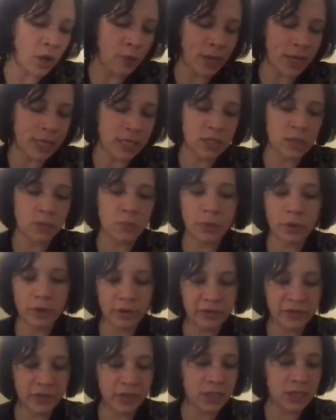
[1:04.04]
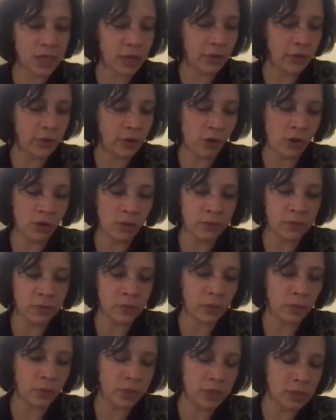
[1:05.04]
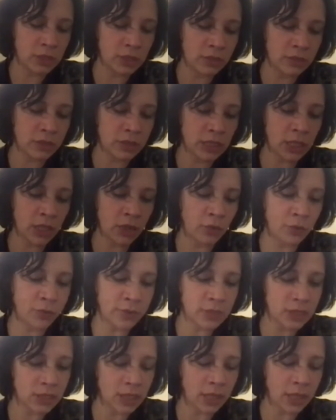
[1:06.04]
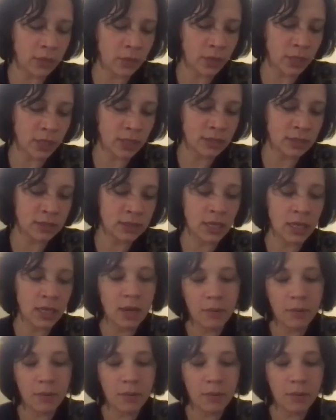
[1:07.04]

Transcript: past perfect townhomes with windows that open sideways,